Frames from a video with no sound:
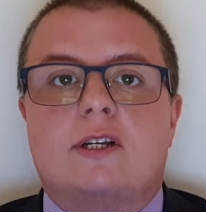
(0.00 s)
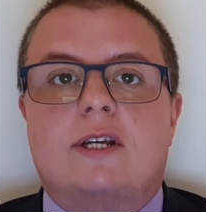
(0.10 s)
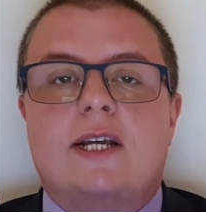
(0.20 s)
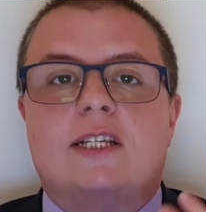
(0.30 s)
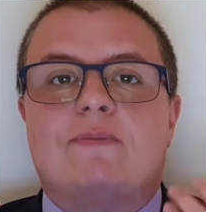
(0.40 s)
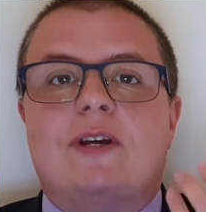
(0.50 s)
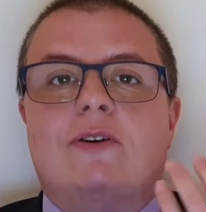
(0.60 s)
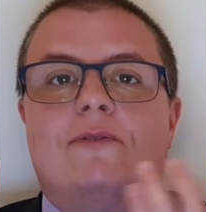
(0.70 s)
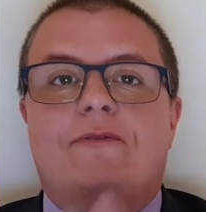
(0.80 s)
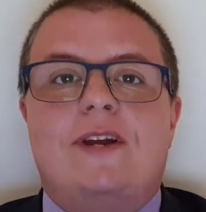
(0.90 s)
that gets
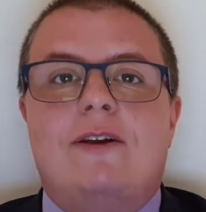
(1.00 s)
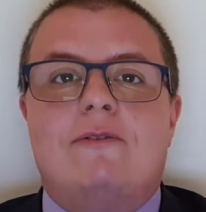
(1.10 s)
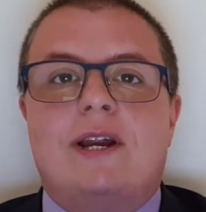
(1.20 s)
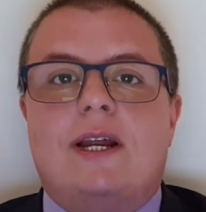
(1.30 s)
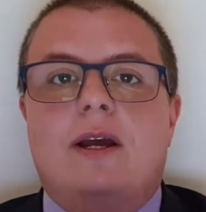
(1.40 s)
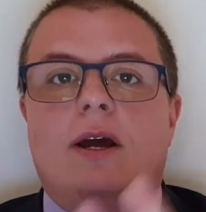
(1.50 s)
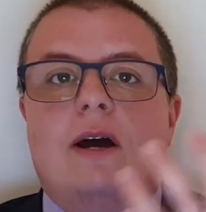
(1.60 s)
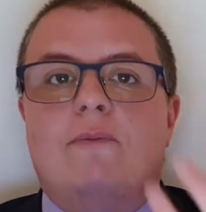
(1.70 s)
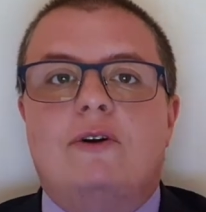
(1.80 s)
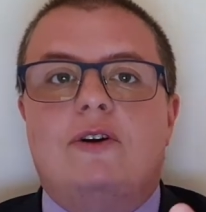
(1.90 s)
beyond theory
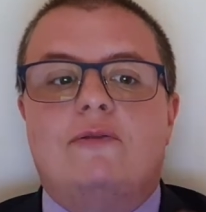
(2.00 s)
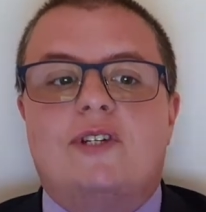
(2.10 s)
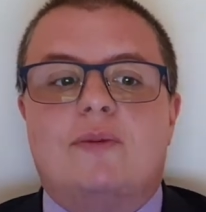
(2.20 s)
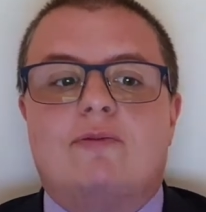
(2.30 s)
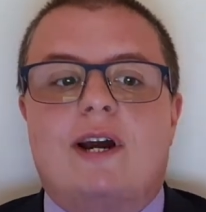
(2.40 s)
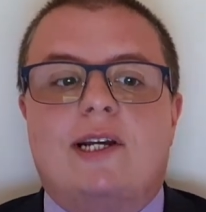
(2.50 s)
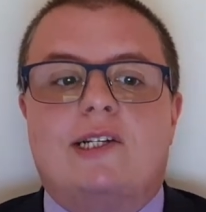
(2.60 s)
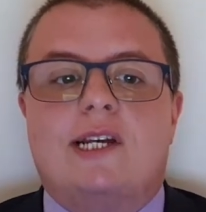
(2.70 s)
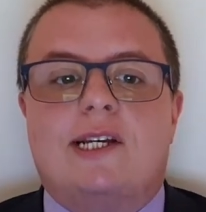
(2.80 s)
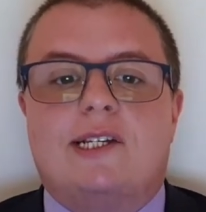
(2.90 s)
and moves to
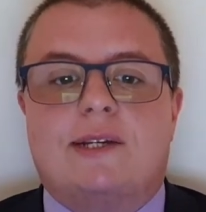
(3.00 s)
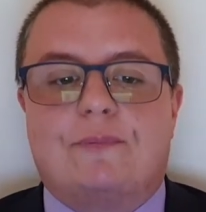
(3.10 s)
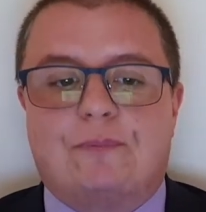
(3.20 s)
practice.